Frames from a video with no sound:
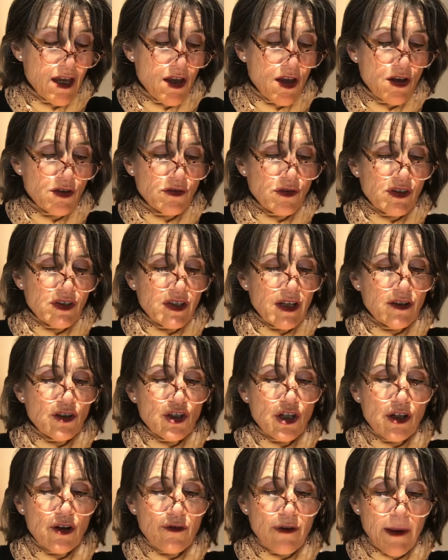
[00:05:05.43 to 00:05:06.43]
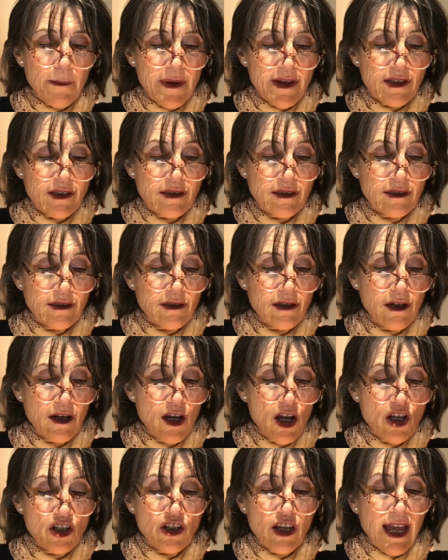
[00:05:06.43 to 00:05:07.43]
To such a grimace,
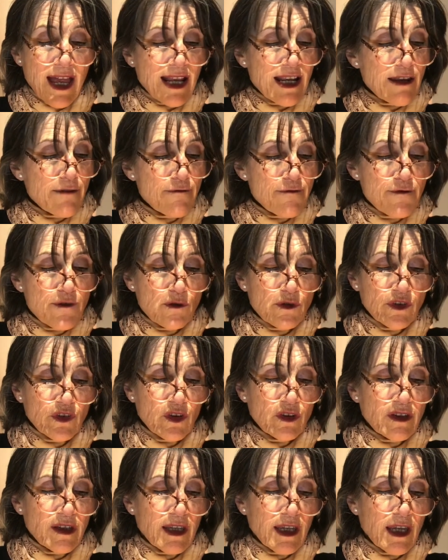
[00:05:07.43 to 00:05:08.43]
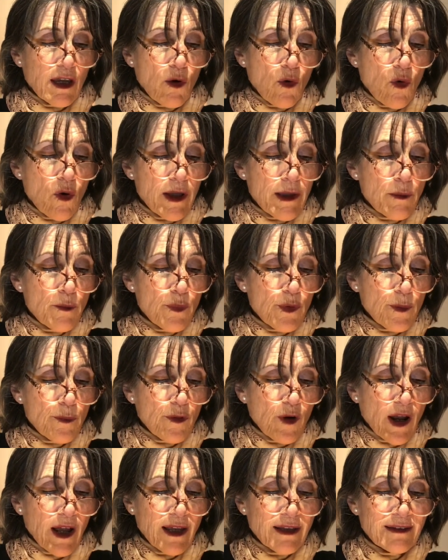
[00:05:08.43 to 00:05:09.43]
to any falsity or
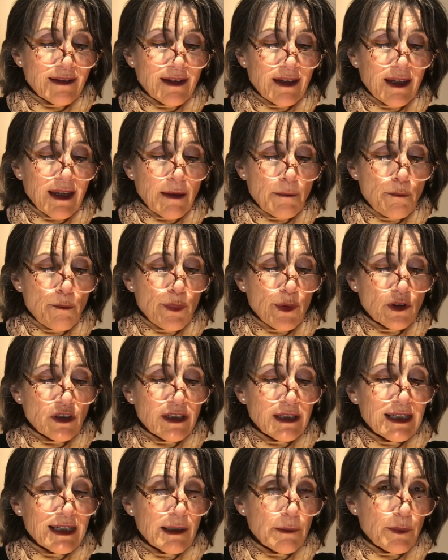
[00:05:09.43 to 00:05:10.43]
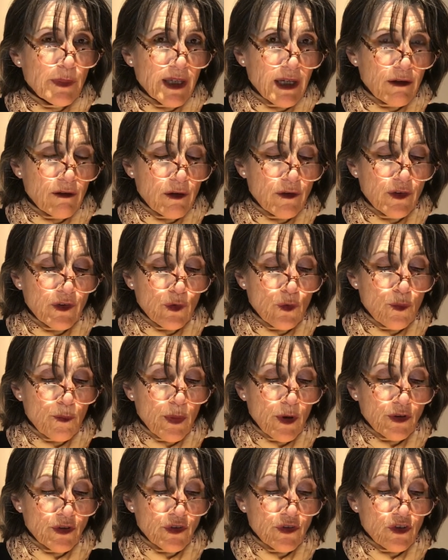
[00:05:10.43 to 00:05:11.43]
impropriety in bodily appearance or
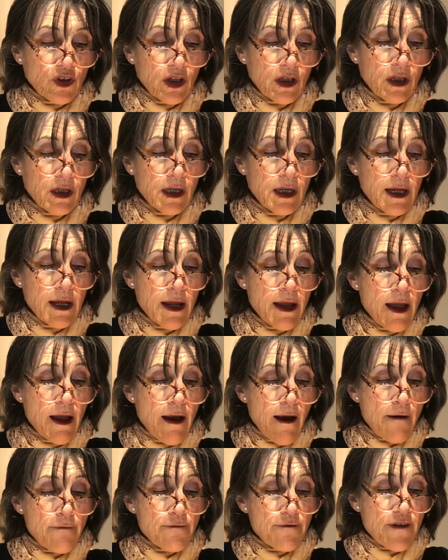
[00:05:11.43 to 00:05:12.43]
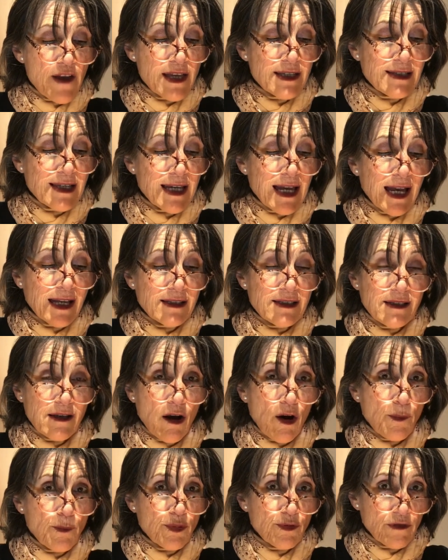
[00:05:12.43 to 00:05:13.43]
posture, aphasiacs are
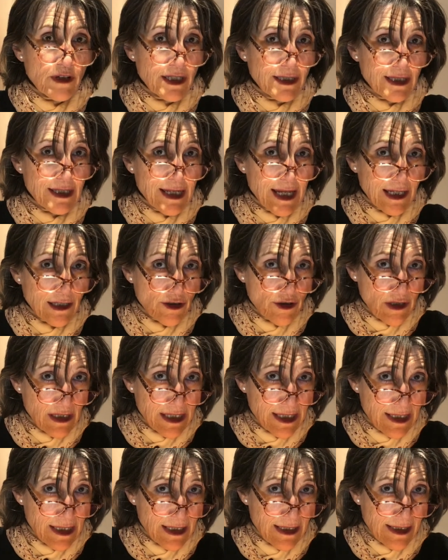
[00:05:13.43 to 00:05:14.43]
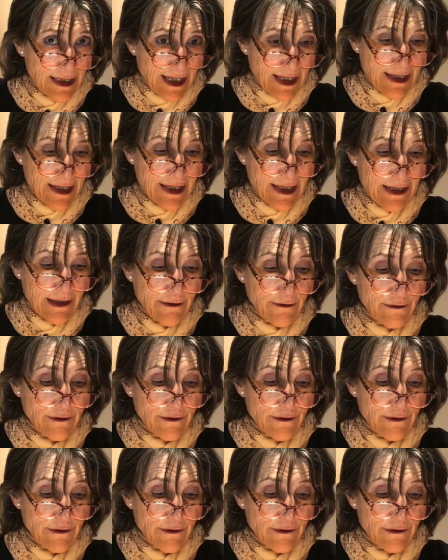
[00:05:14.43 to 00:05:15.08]
preternaturally sensitive.